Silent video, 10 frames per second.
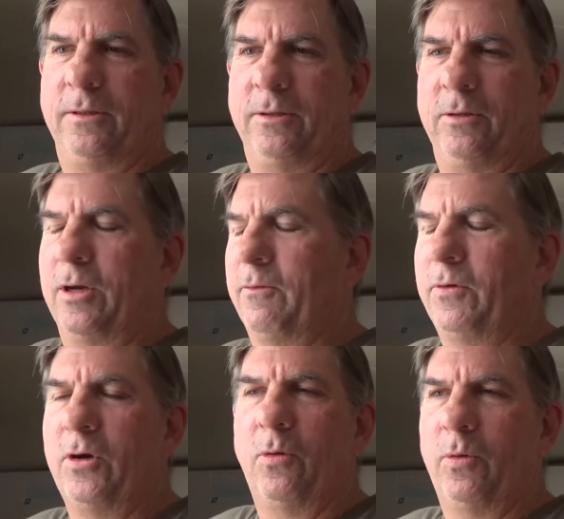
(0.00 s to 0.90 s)
you
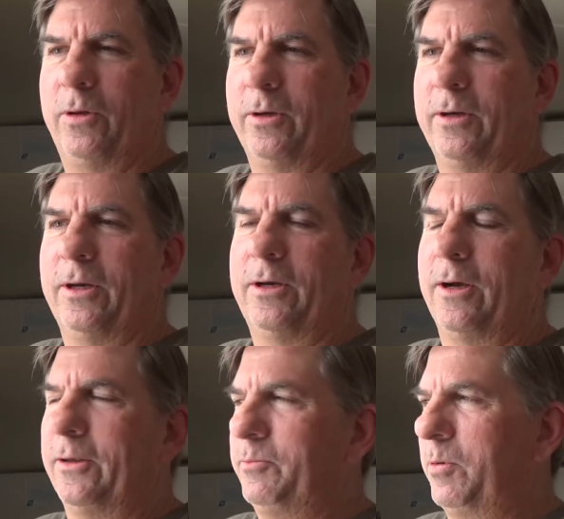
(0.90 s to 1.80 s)
never know when they're going to
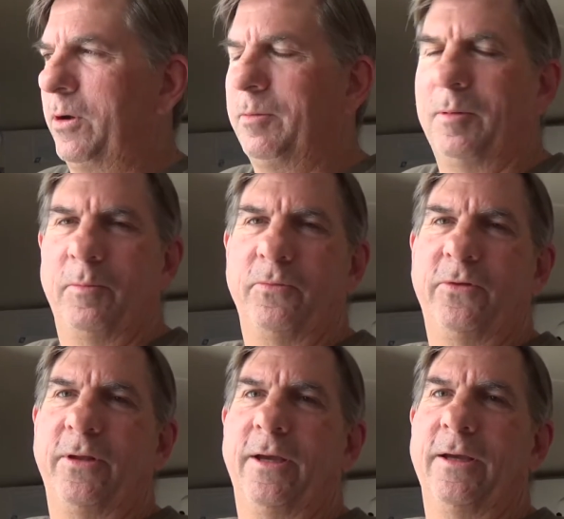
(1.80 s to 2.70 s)
cause problems
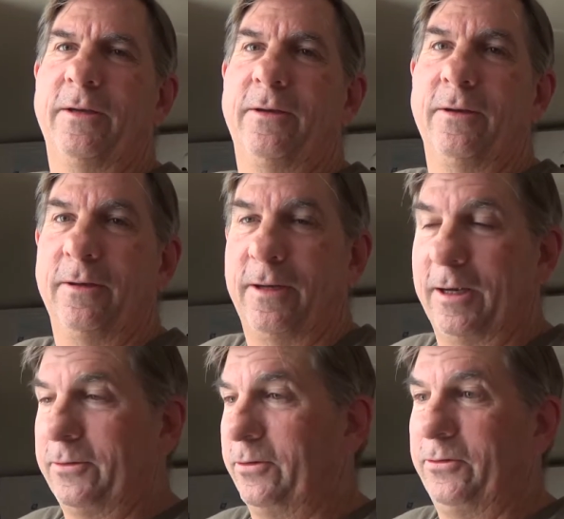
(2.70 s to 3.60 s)
that could
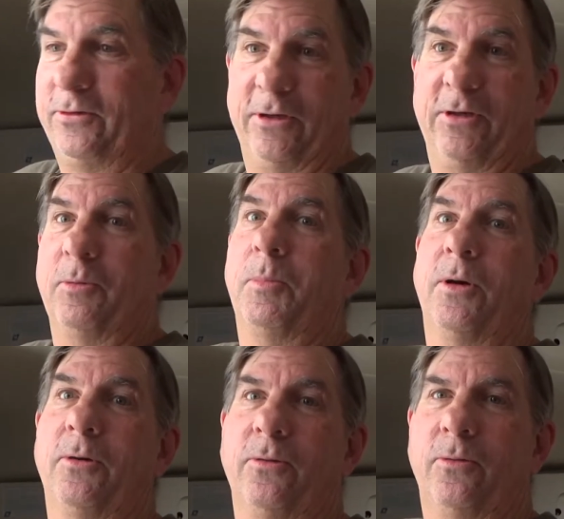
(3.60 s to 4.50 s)
actually sink your
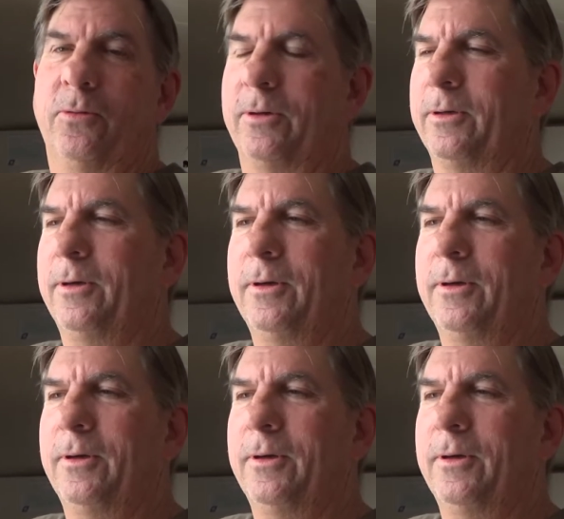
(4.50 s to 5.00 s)
boat, or